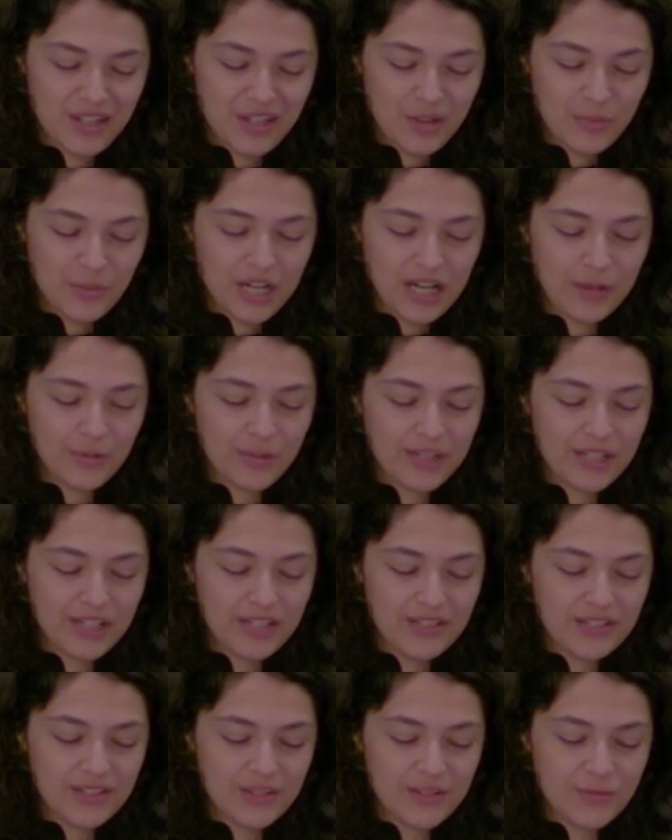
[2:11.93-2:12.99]
When I
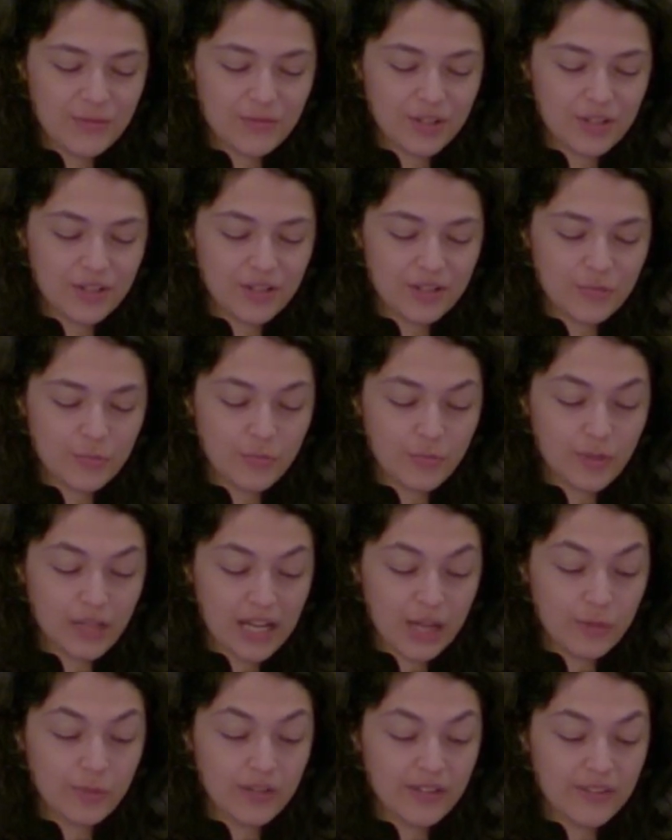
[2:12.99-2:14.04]
read
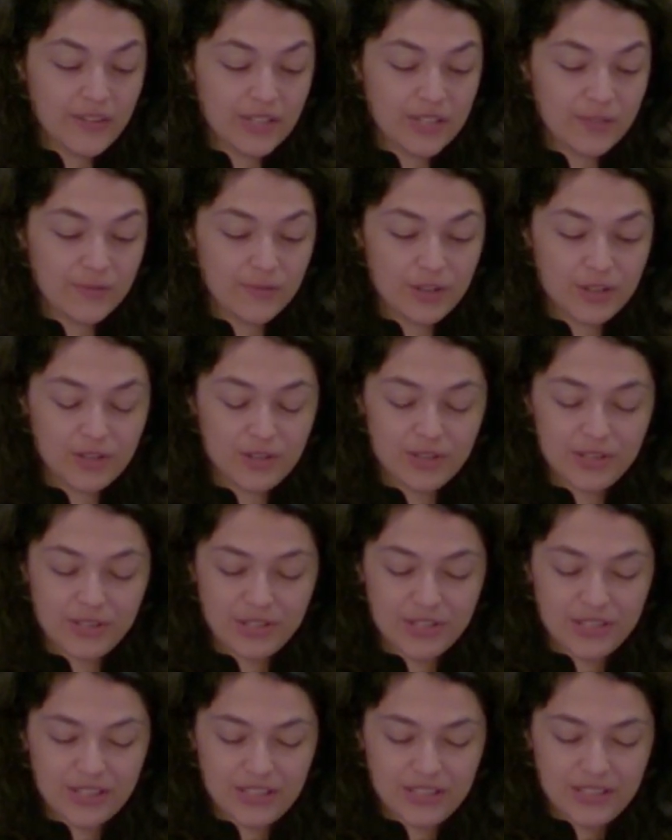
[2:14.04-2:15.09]
this
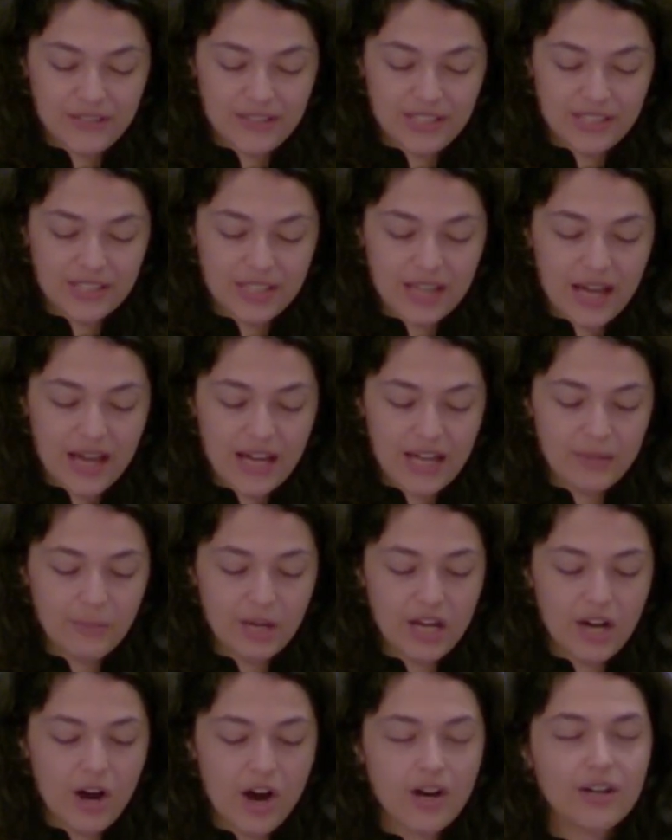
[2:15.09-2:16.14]
verse, this line,
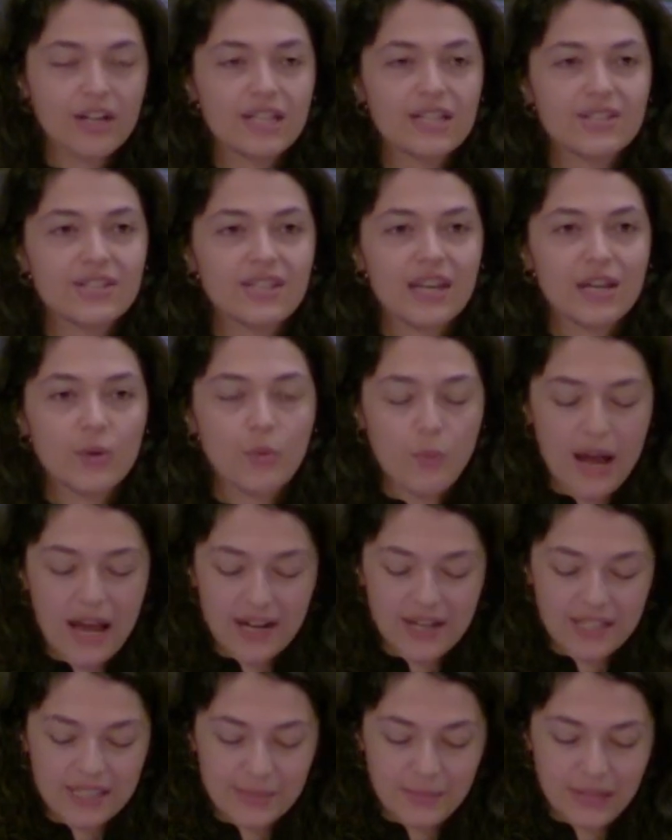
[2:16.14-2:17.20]
my heart is like
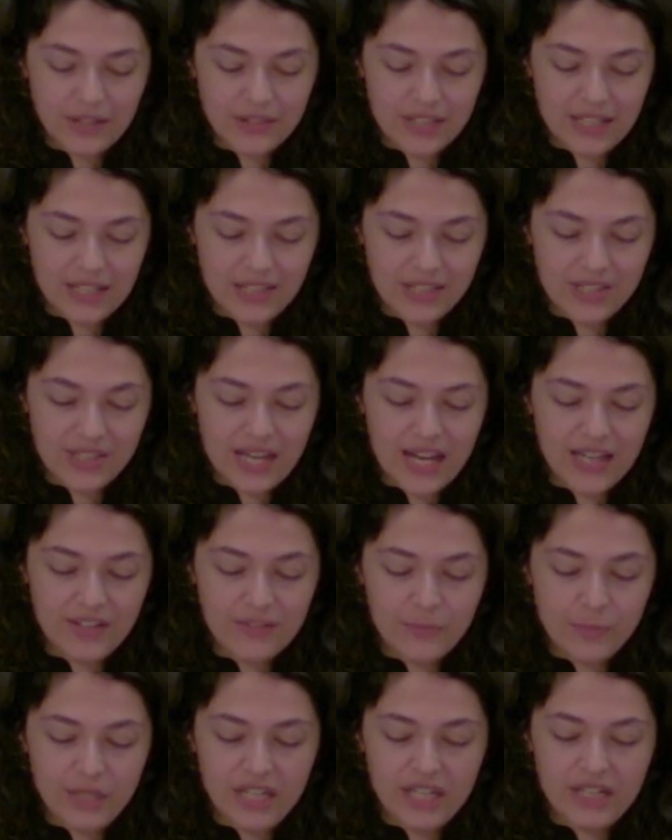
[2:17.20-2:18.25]
wax melting inside
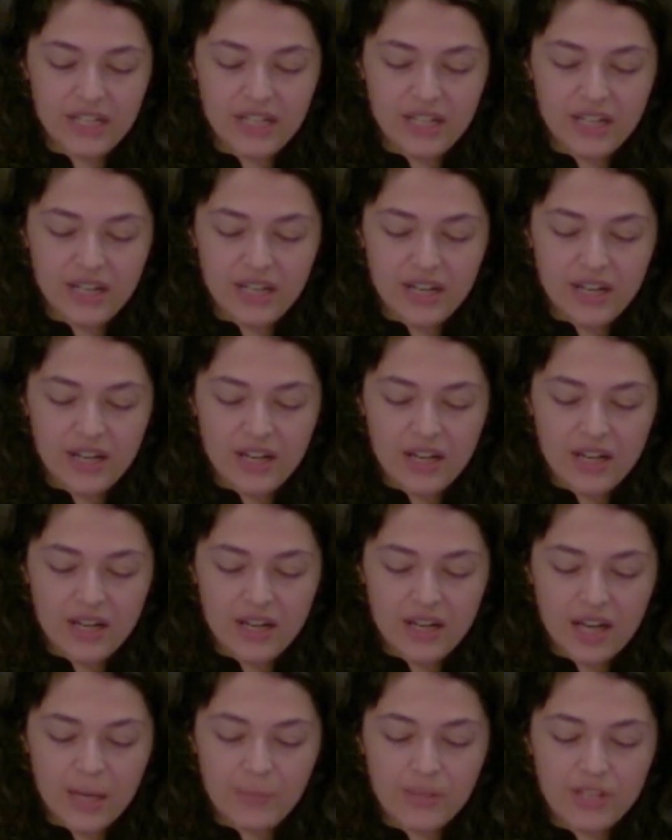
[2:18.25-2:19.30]
of me,
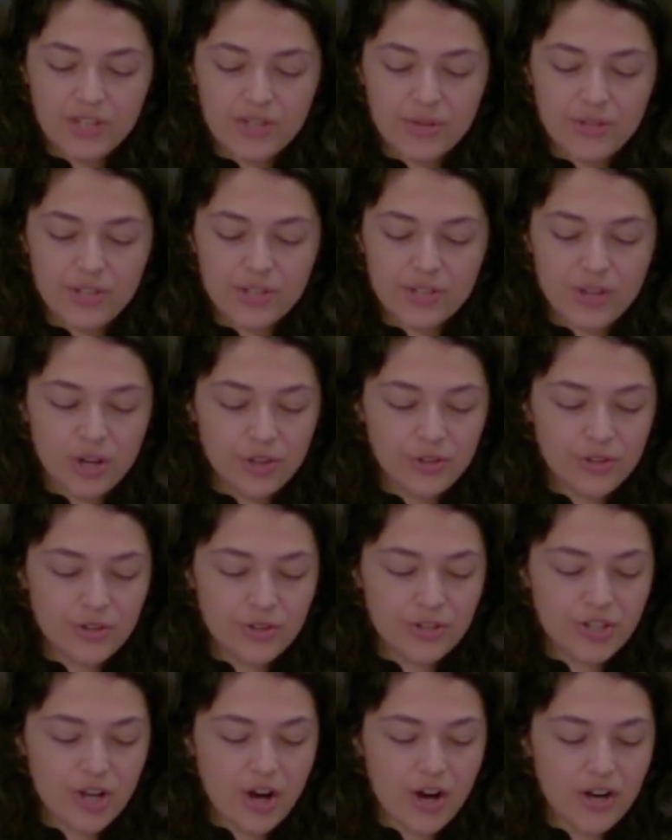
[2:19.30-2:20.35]
I picture the
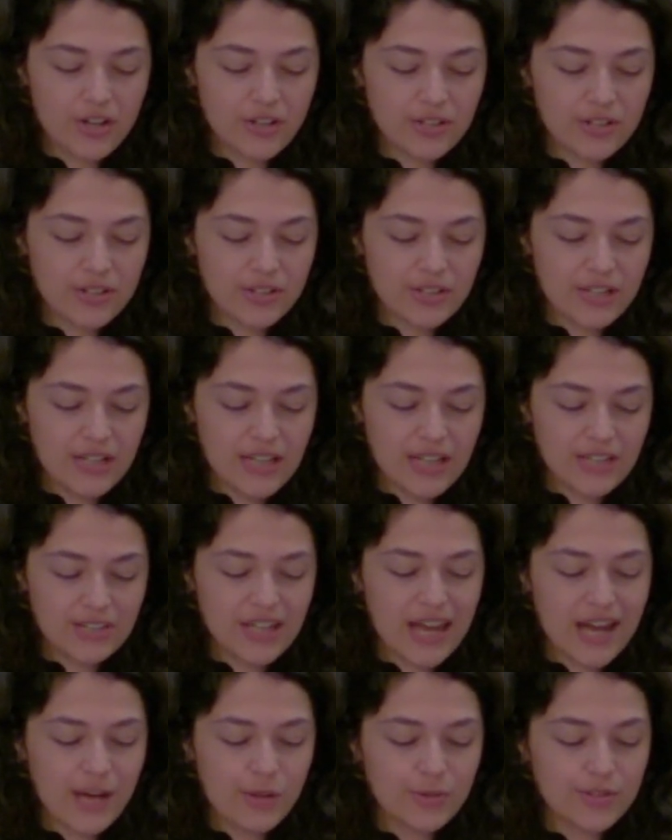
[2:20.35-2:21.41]
Psalter's heart as a
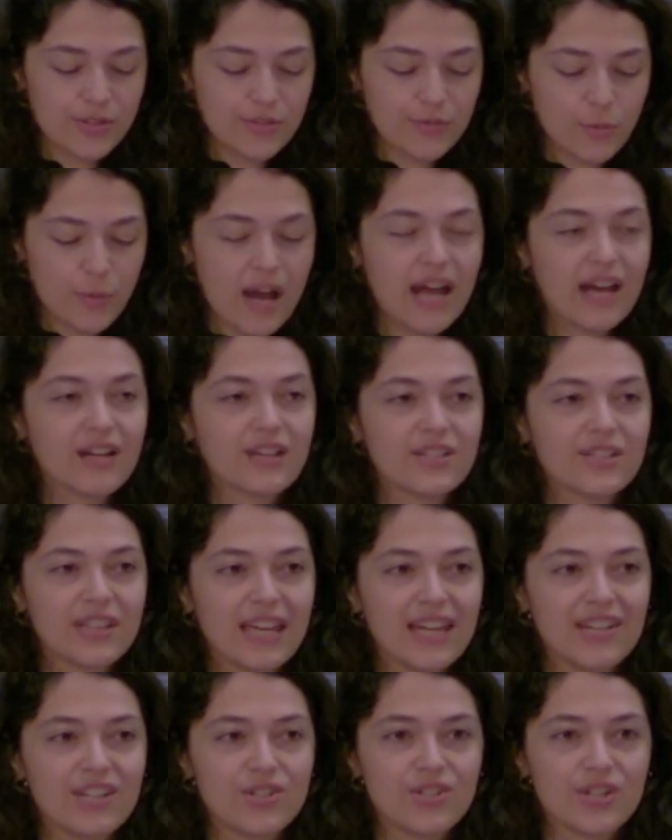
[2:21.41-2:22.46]
house of wax
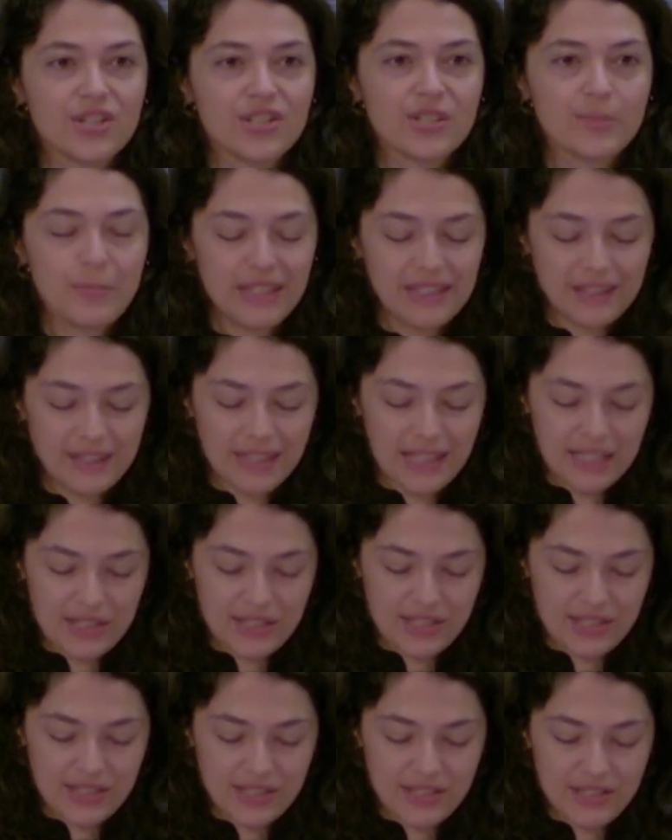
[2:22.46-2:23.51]
that has just been
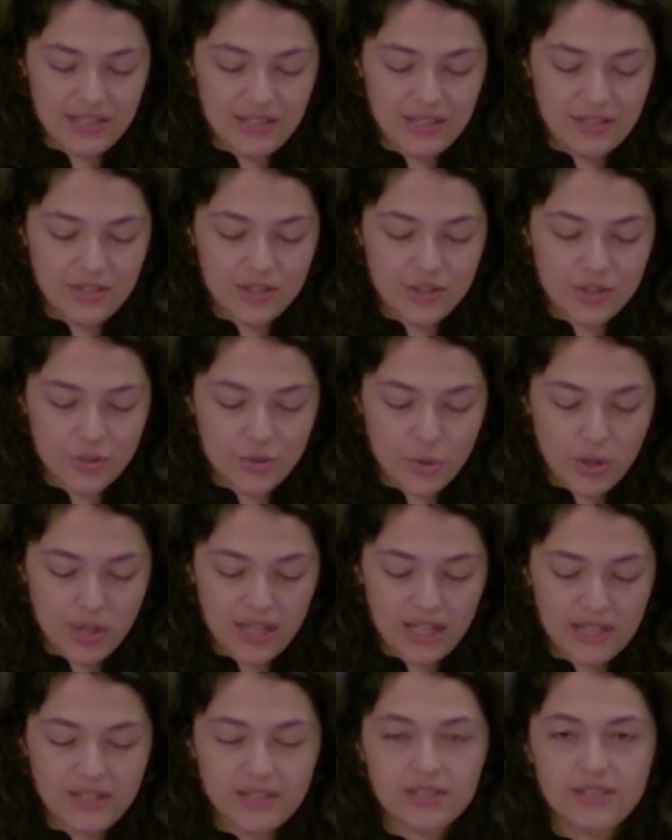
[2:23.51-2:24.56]
lit,
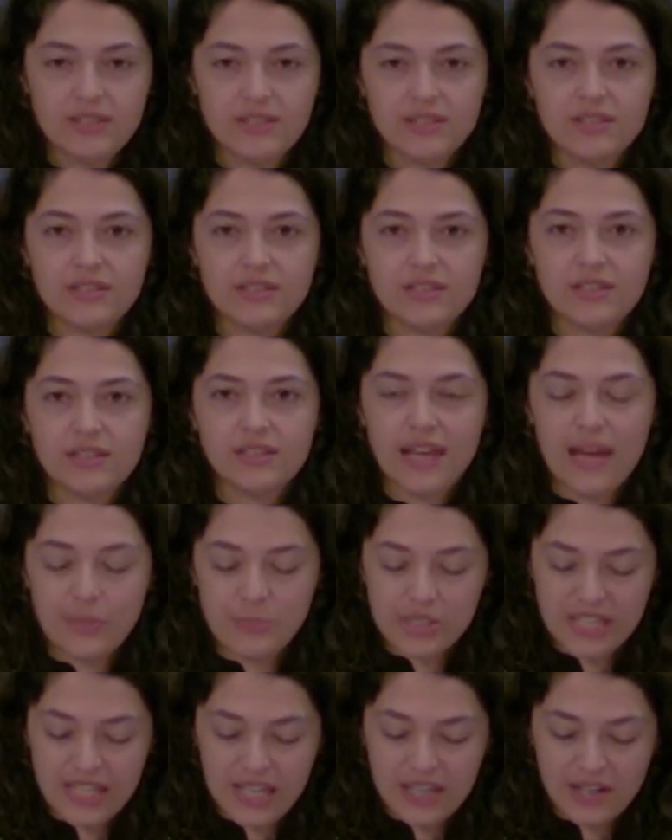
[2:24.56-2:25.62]
destroyed,
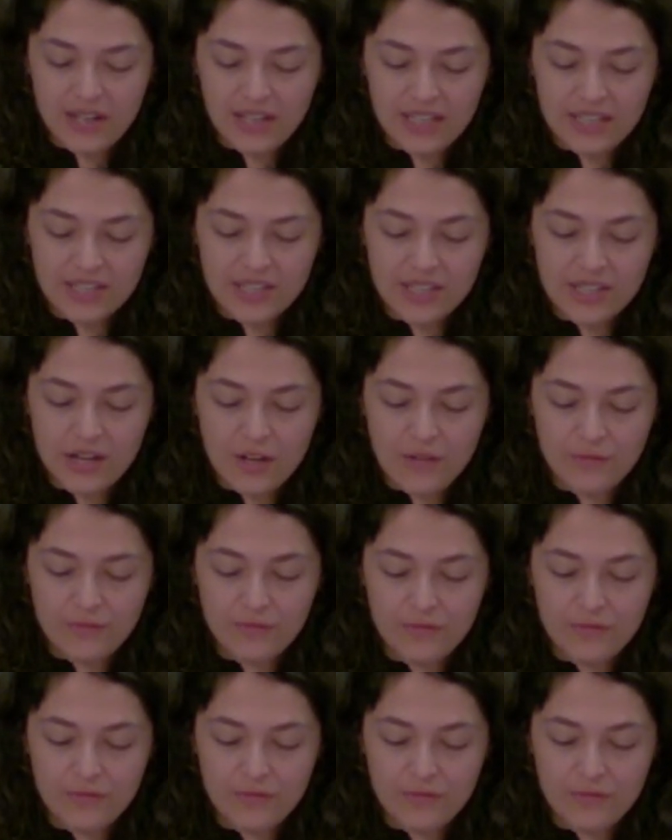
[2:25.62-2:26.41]
collapsing in on itself,